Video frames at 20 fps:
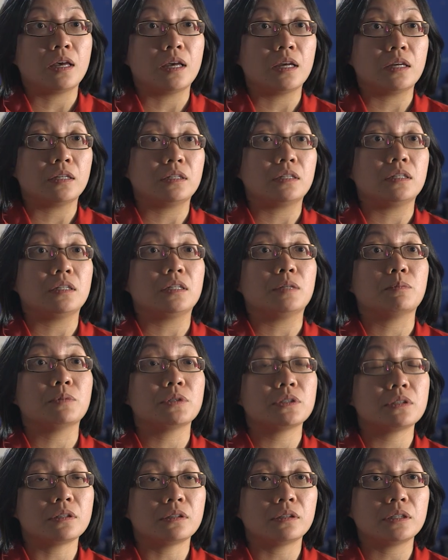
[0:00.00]
at the
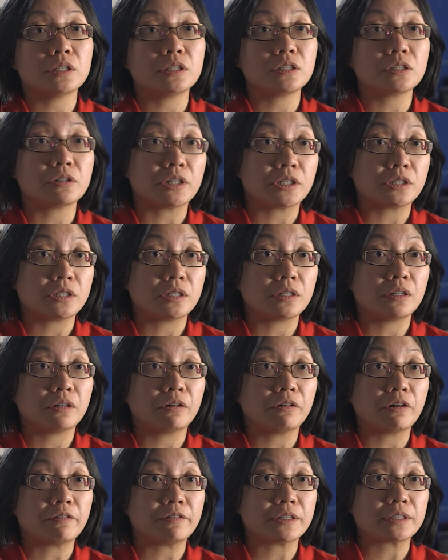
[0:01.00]
Bristol Interaction and
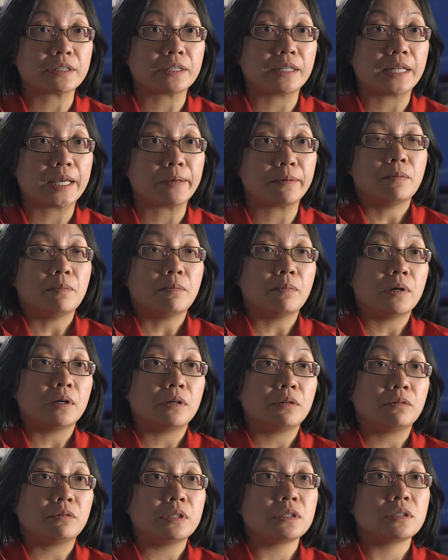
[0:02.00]
Graphics Lab. My
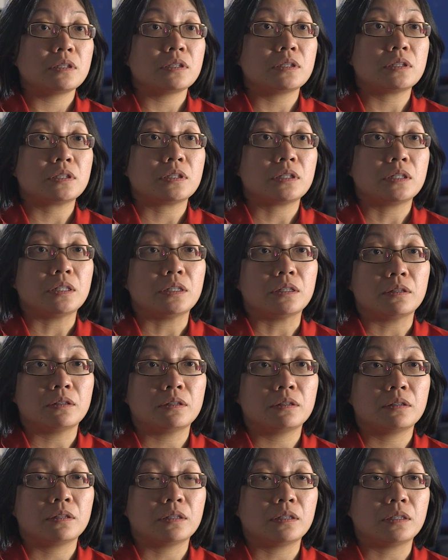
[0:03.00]
research here
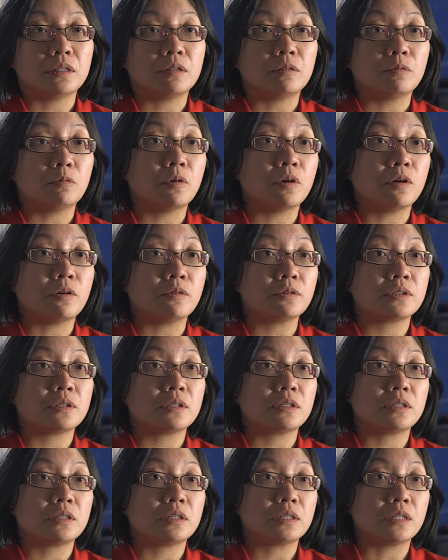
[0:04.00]
involves
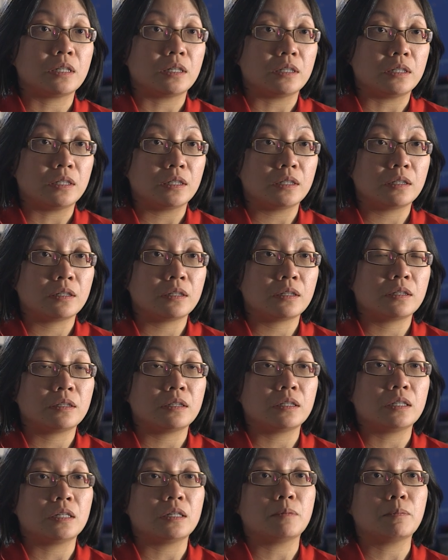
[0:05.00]
studying
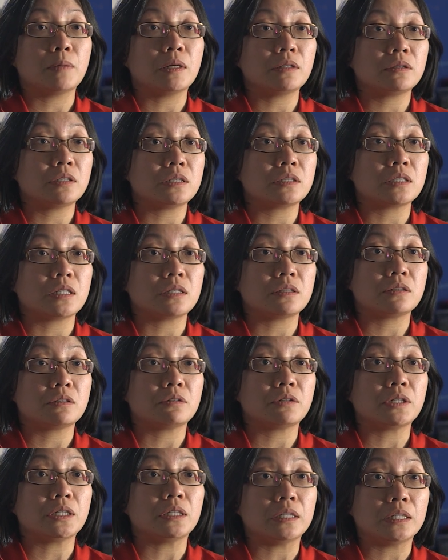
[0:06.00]
uh,
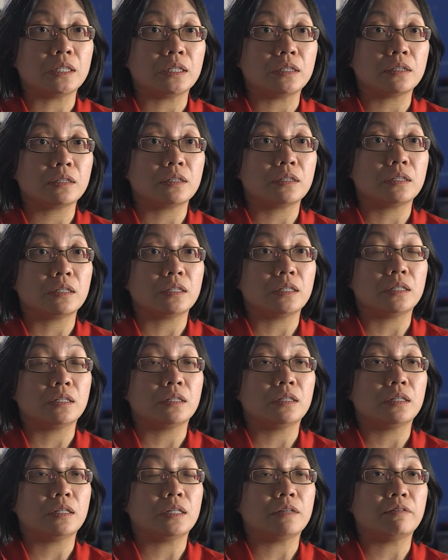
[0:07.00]
multisensory need
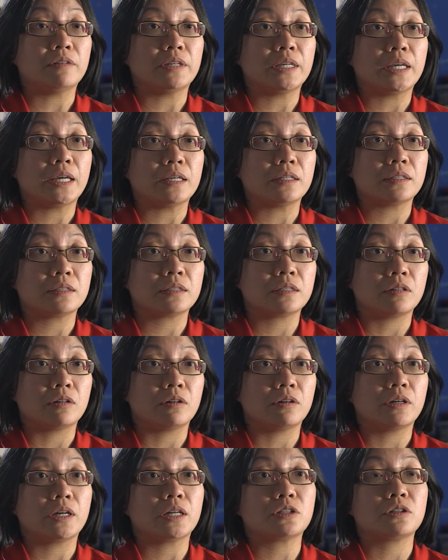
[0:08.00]
in EVAs
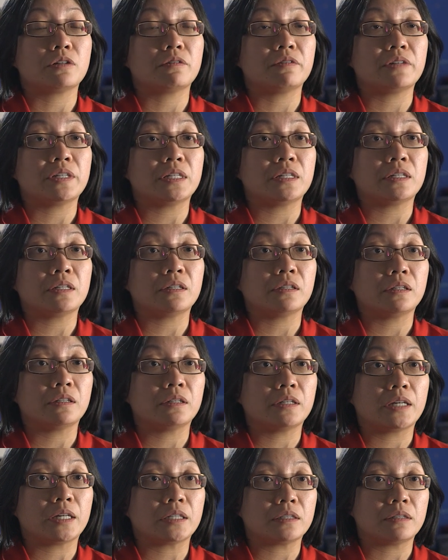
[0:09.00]
or
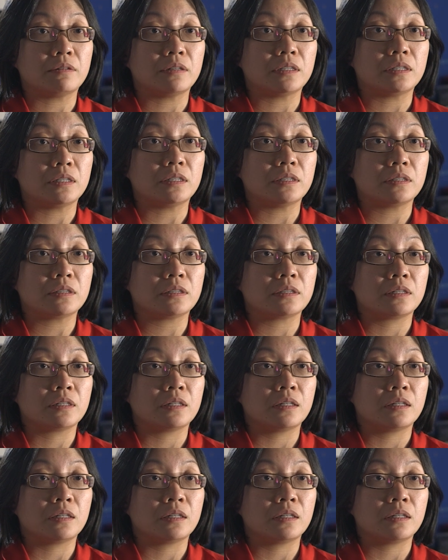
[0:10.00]
extravehicular activities.